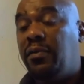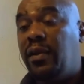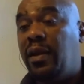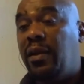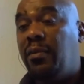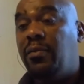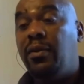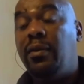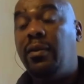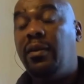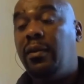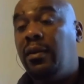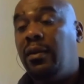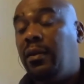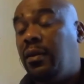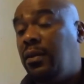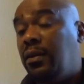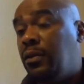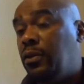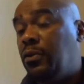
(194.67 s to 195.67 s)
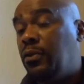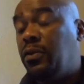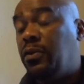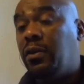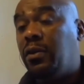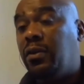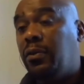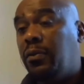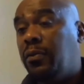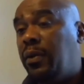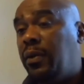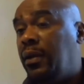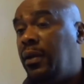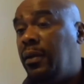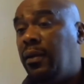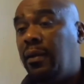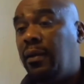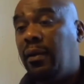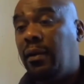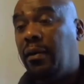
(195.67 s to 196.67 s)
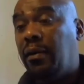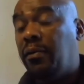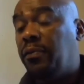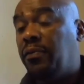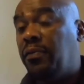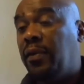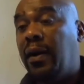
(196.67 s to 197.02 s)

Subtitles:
family. You took away a